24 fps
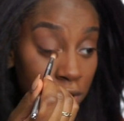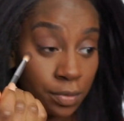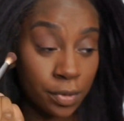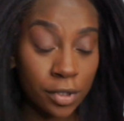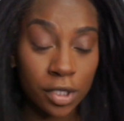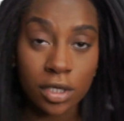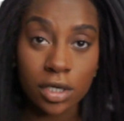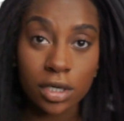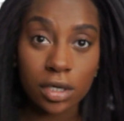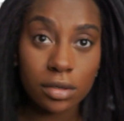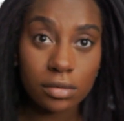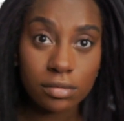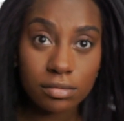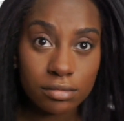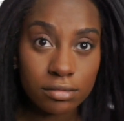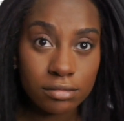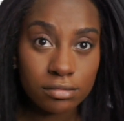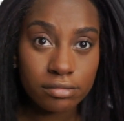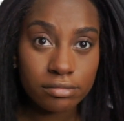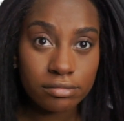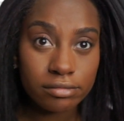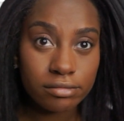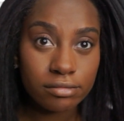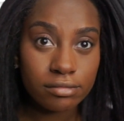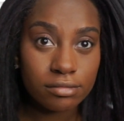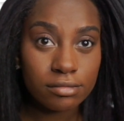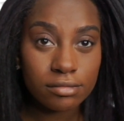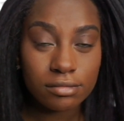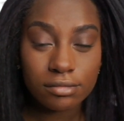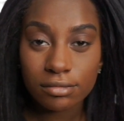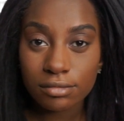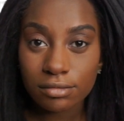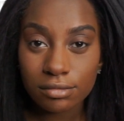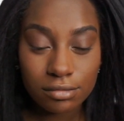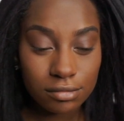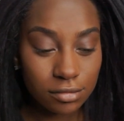book.
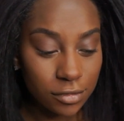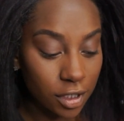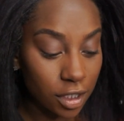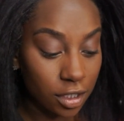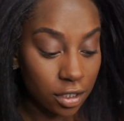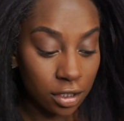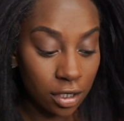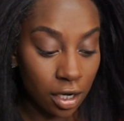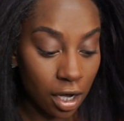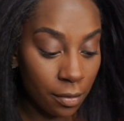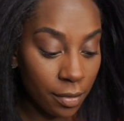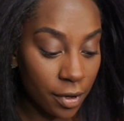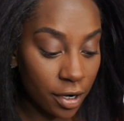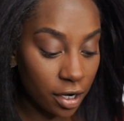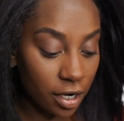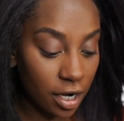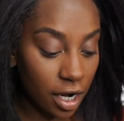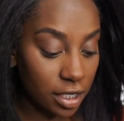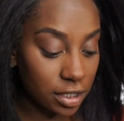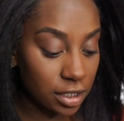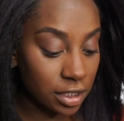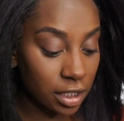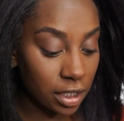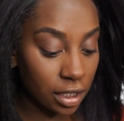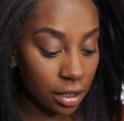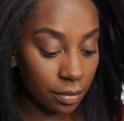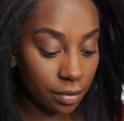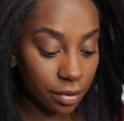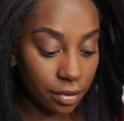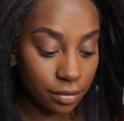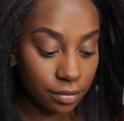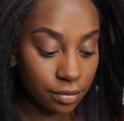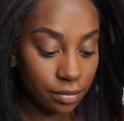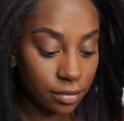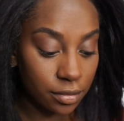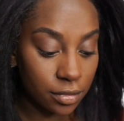Y'all better not sleep.
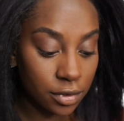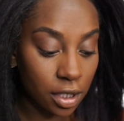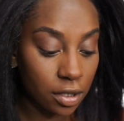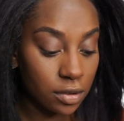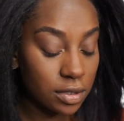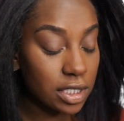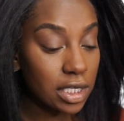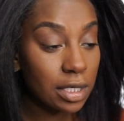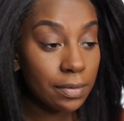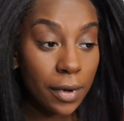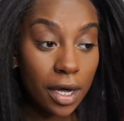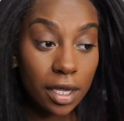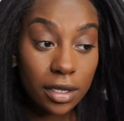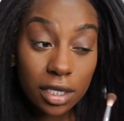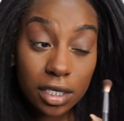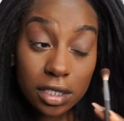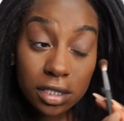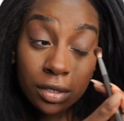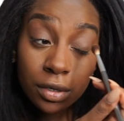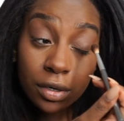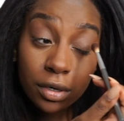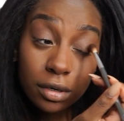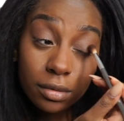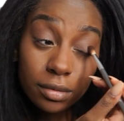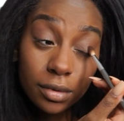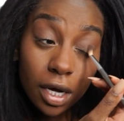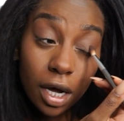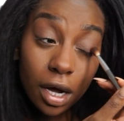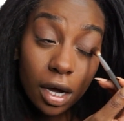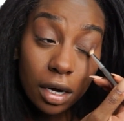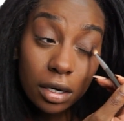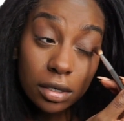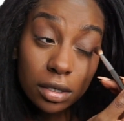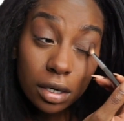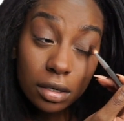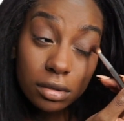Don't sleep on this group,
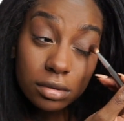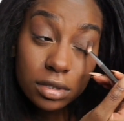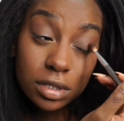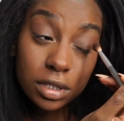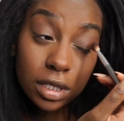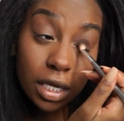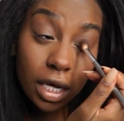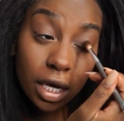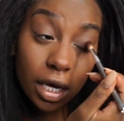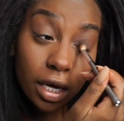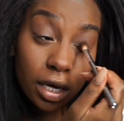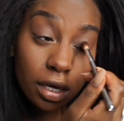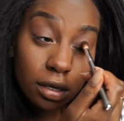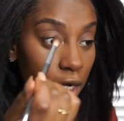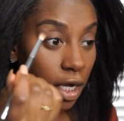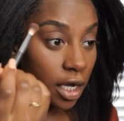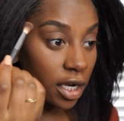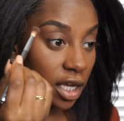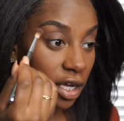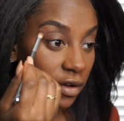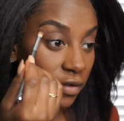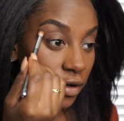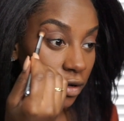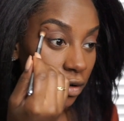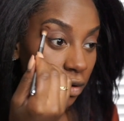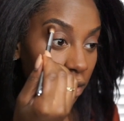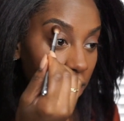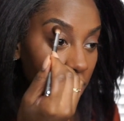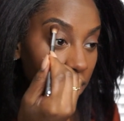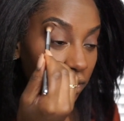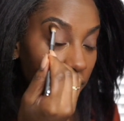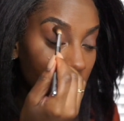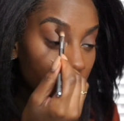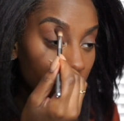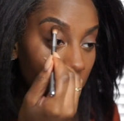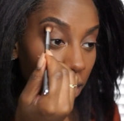y'all. Don't slay. And even doing this
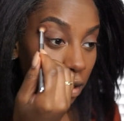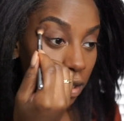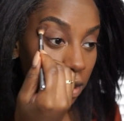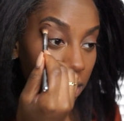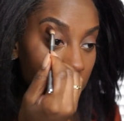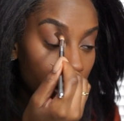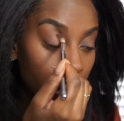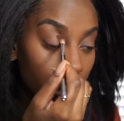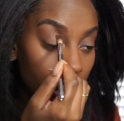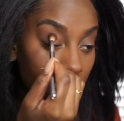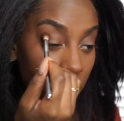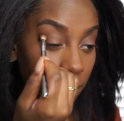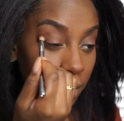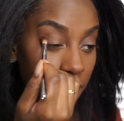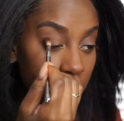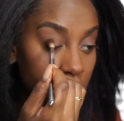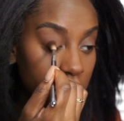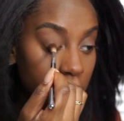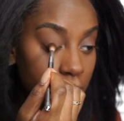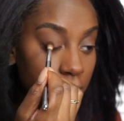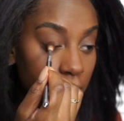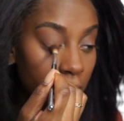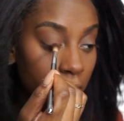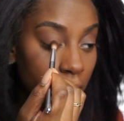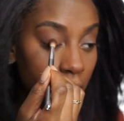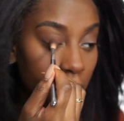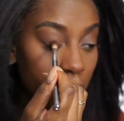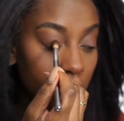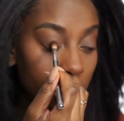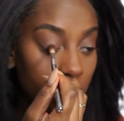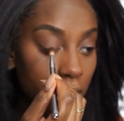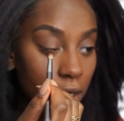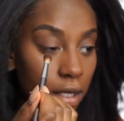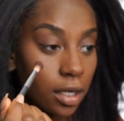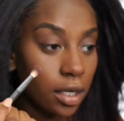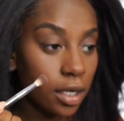video is hard because I'm like,
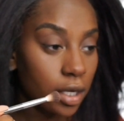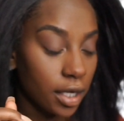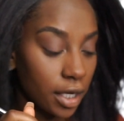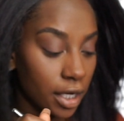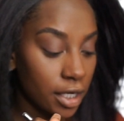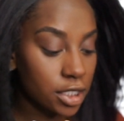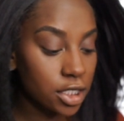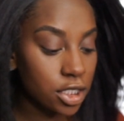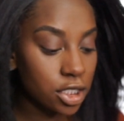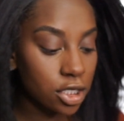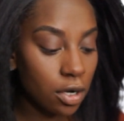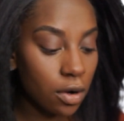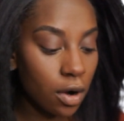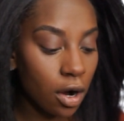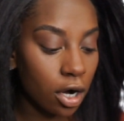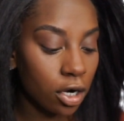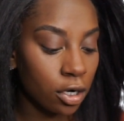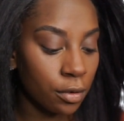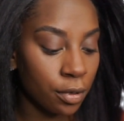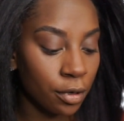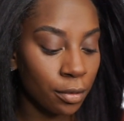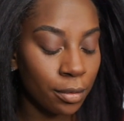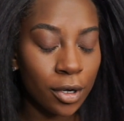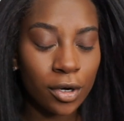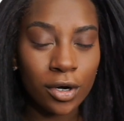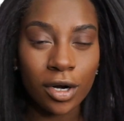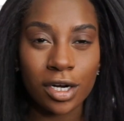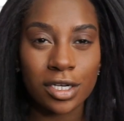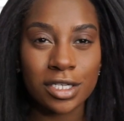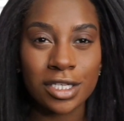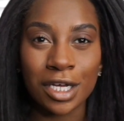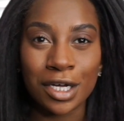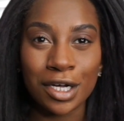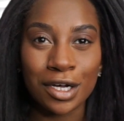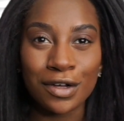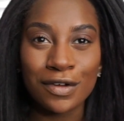it's so hard to promote
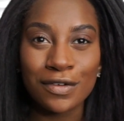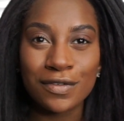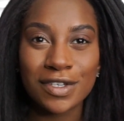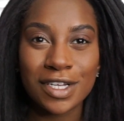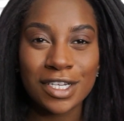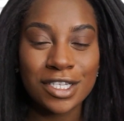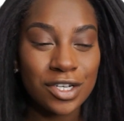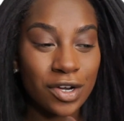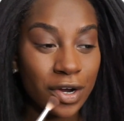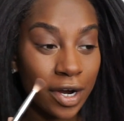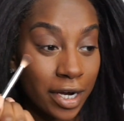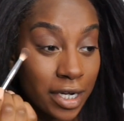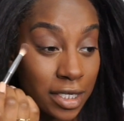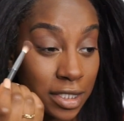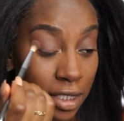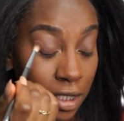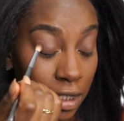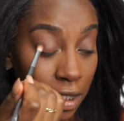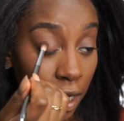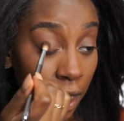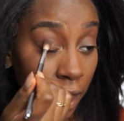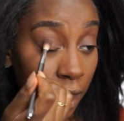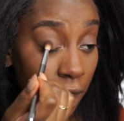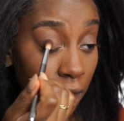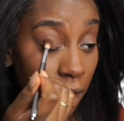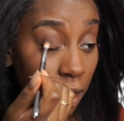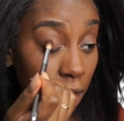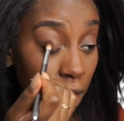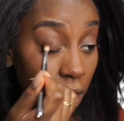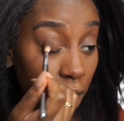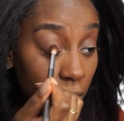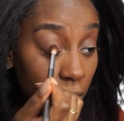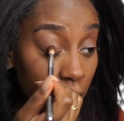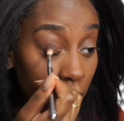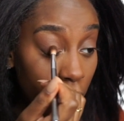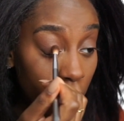ourselves. It's crazy. Like,
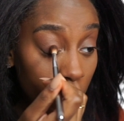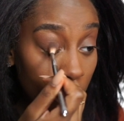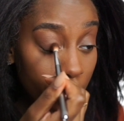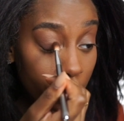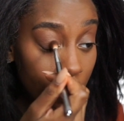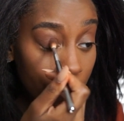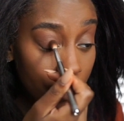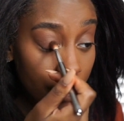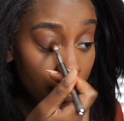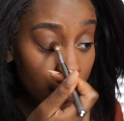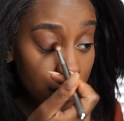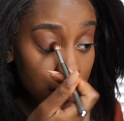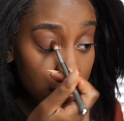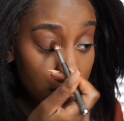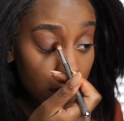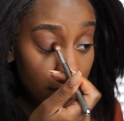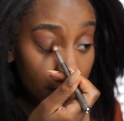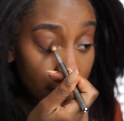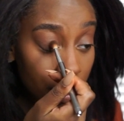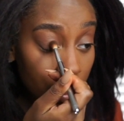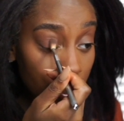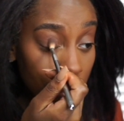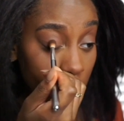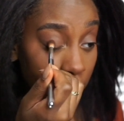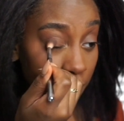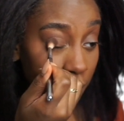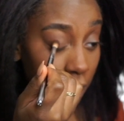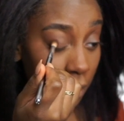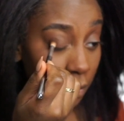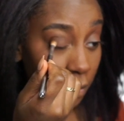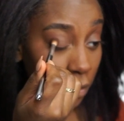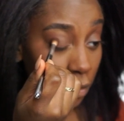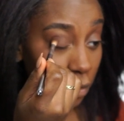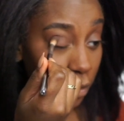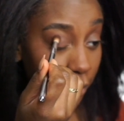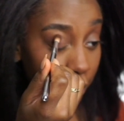we promote so many other
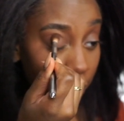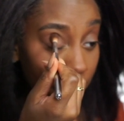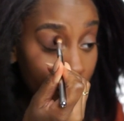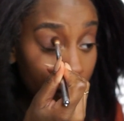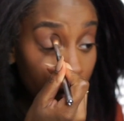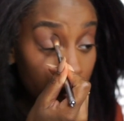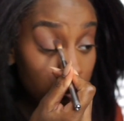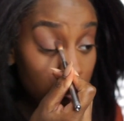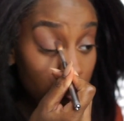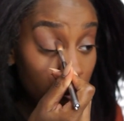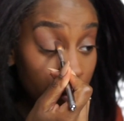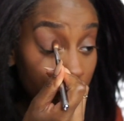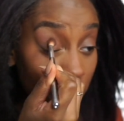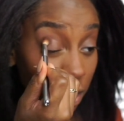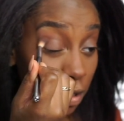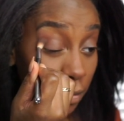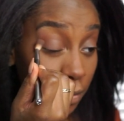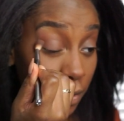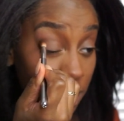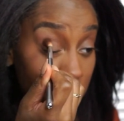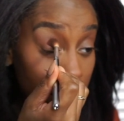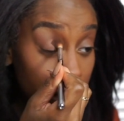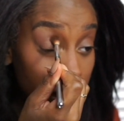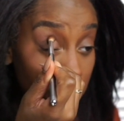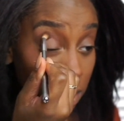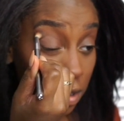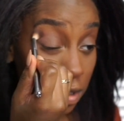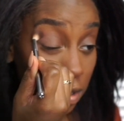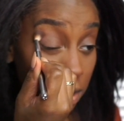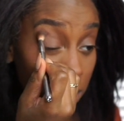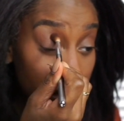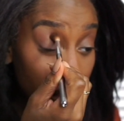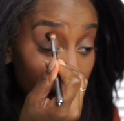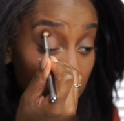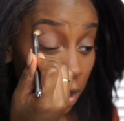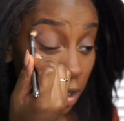people. We promote so many other
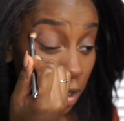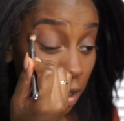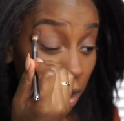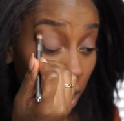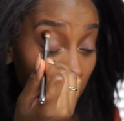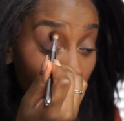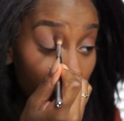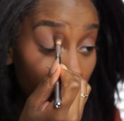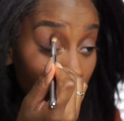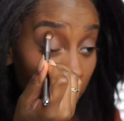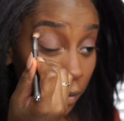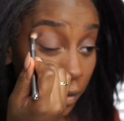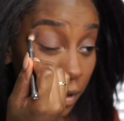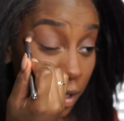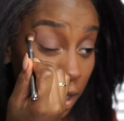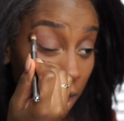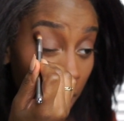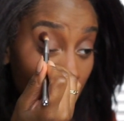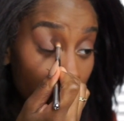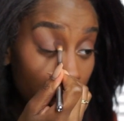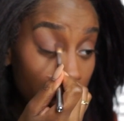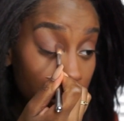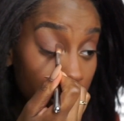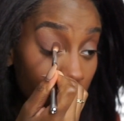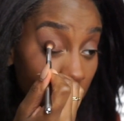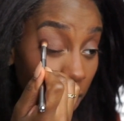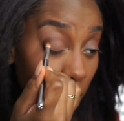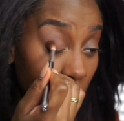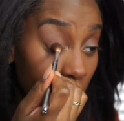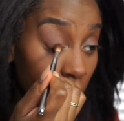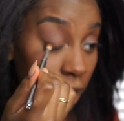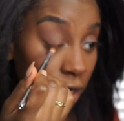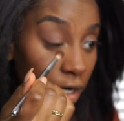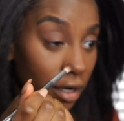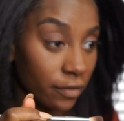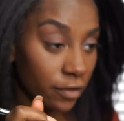businesses. And I realized, like,
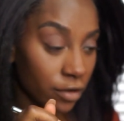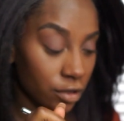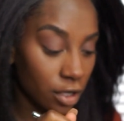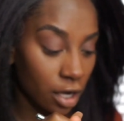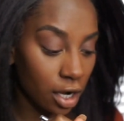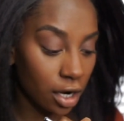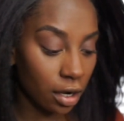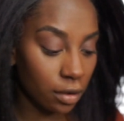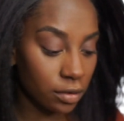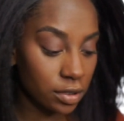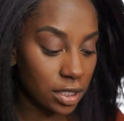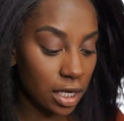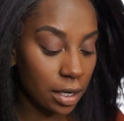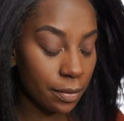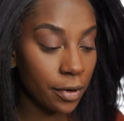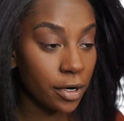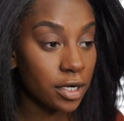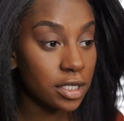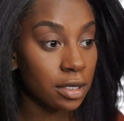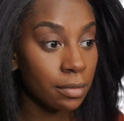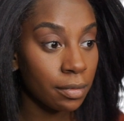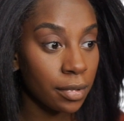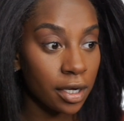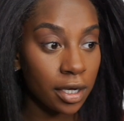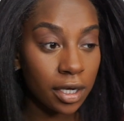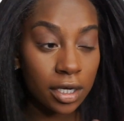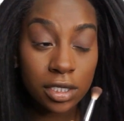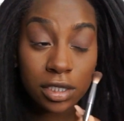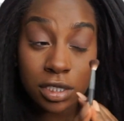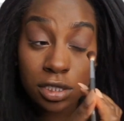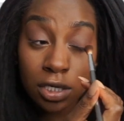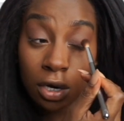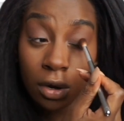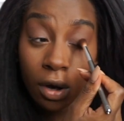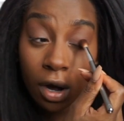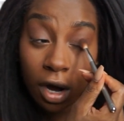I never thought I was that person, but it's
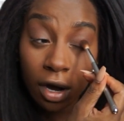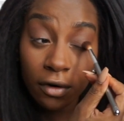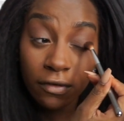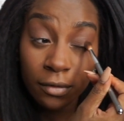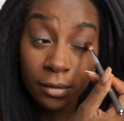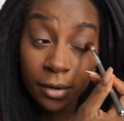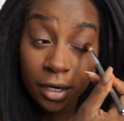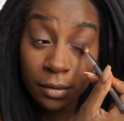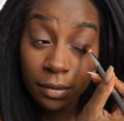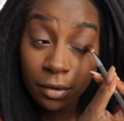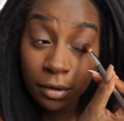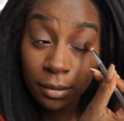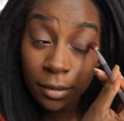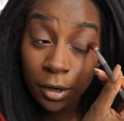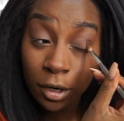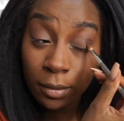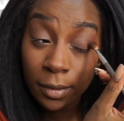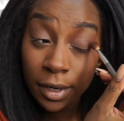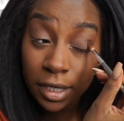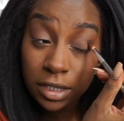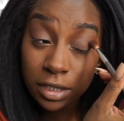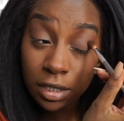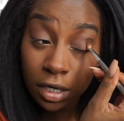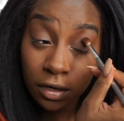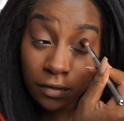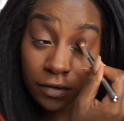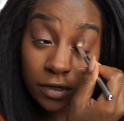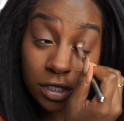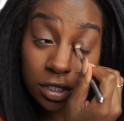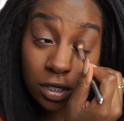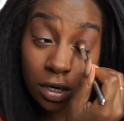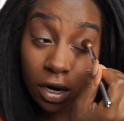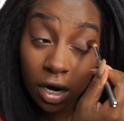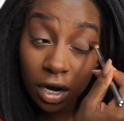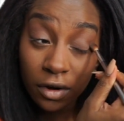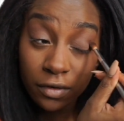so hard for me to promote myself. It's
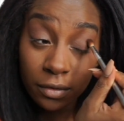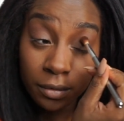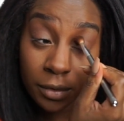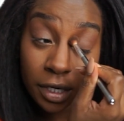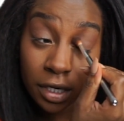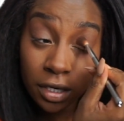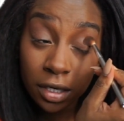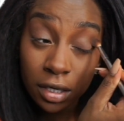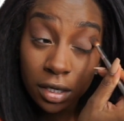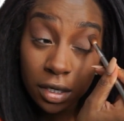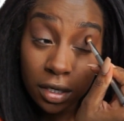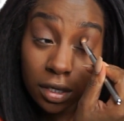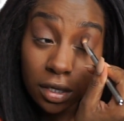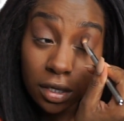so hard for me to,